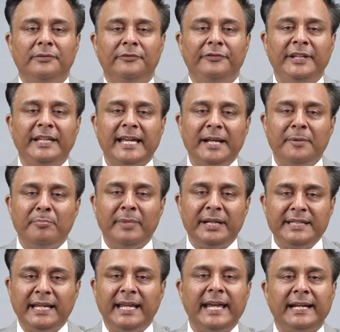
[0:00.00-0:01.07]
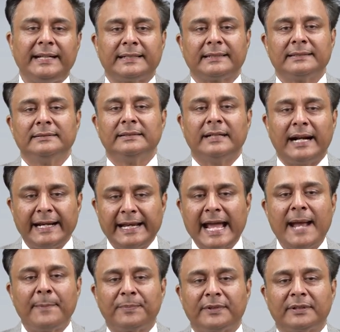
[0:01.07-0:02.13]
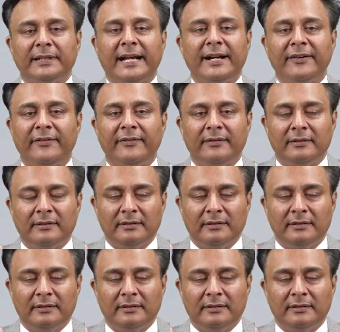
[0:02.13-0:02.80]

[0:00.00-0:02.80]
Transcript: we can mitigate, adapt, and